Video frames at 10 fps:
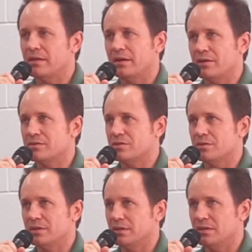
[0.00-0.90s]
They are
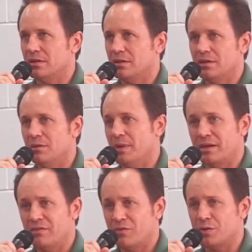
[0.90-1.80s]
doing a, a
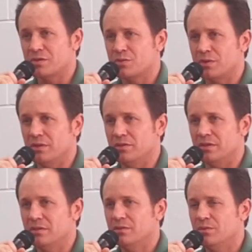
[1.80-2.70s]
Mega Force
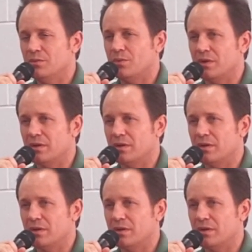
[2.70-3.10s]
reunion where